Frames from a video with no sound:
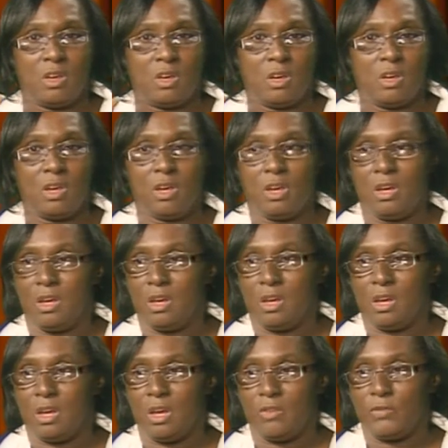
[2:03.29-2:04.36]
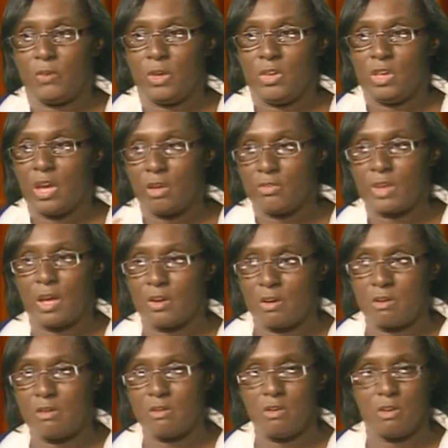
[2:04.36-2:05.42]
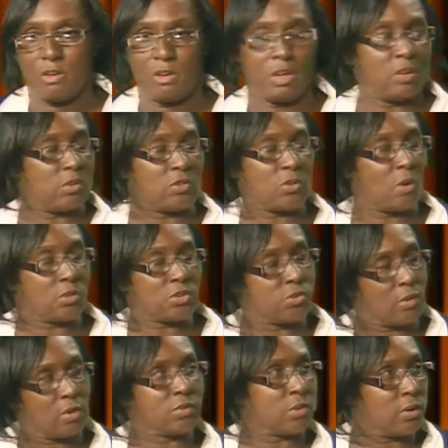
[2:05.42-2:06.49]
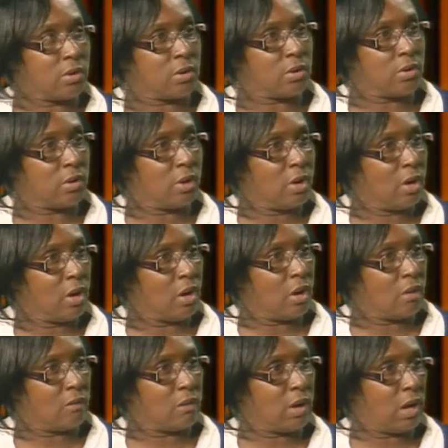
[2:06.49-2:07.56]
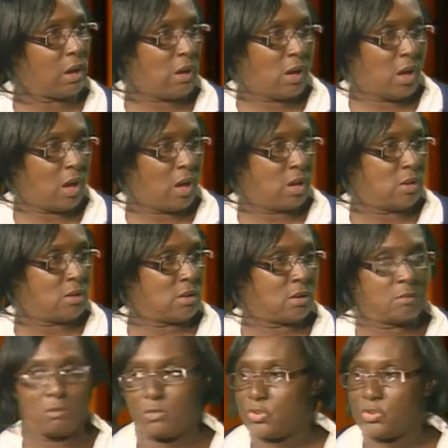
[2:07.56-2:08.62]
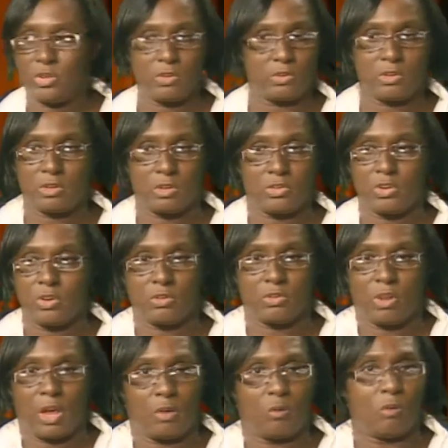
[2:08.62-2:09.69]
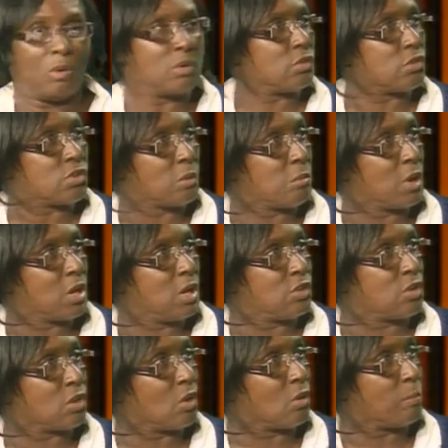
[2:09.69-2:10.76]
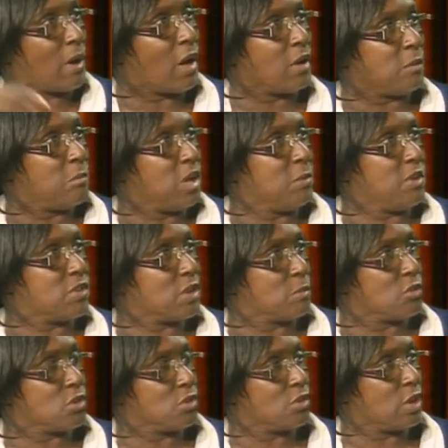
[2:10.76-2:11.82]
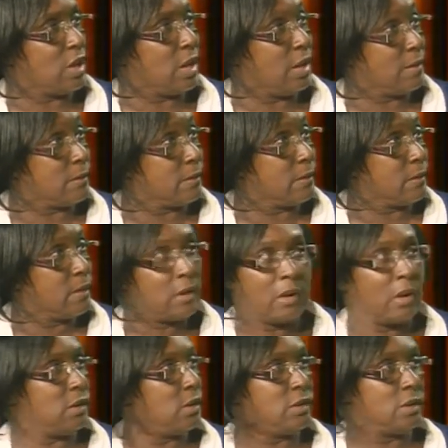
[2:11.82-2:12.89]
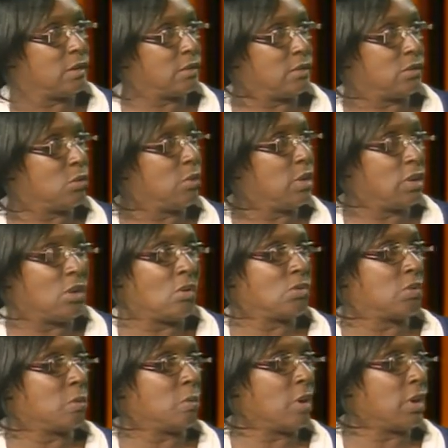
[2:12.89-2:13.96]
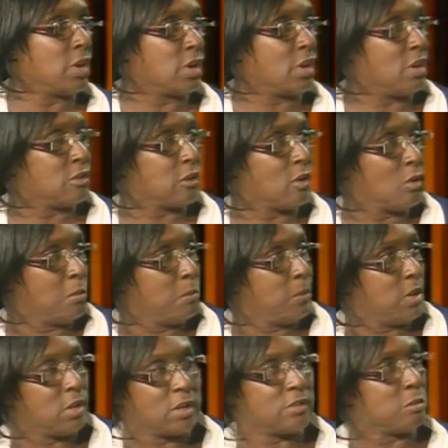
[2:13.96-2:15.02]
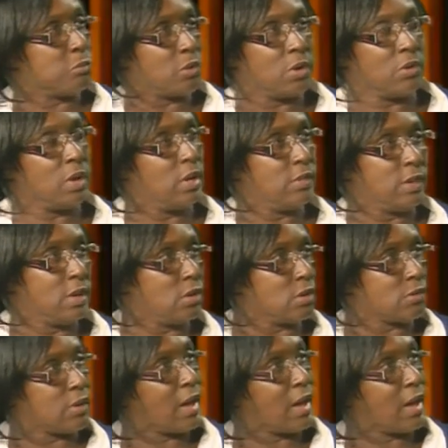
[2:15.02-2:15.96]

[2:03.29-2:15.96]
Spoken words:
he yells at her, you know, he talks short to her, all right? And she's like, wants some money to go buy maybe something to eat, and he doesn't do it. He goes to work, he comes home, he doesn't bring her anything, he doesn't